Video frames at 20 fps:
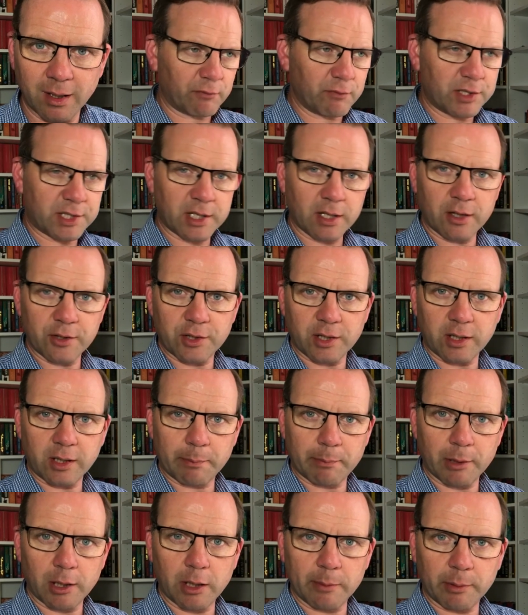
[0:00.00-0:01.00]
researching
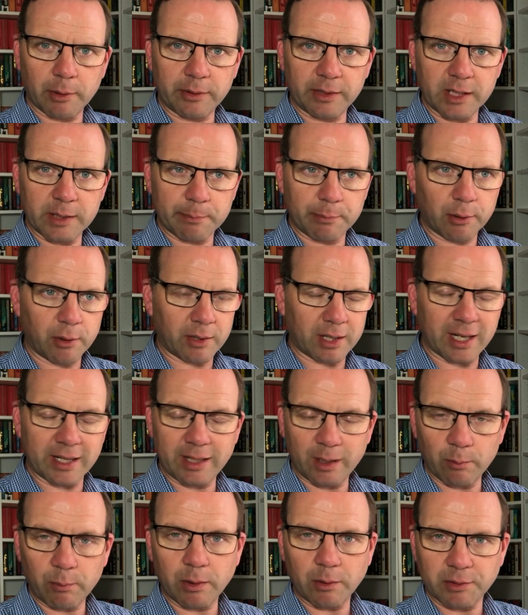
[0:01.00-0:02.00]
the blurb on this book
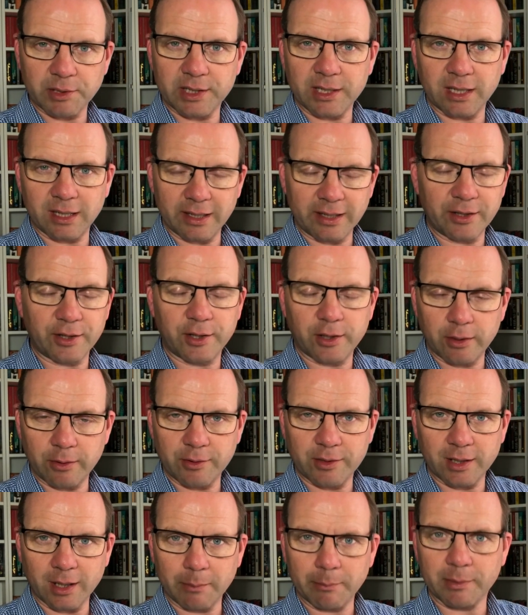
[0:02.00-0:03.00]
and it will sell in
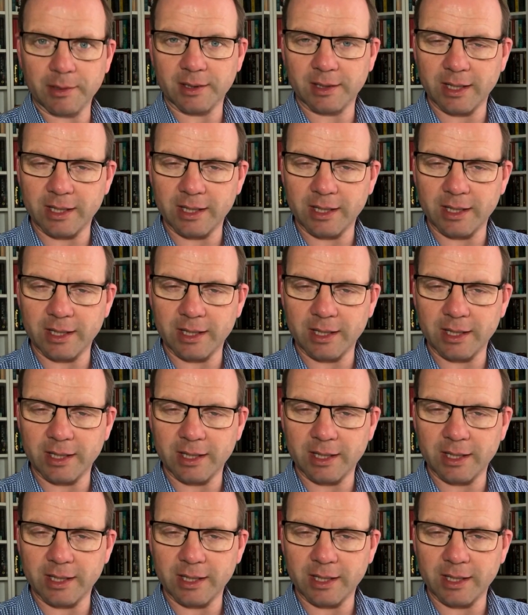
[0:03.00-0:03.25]
huge numbers,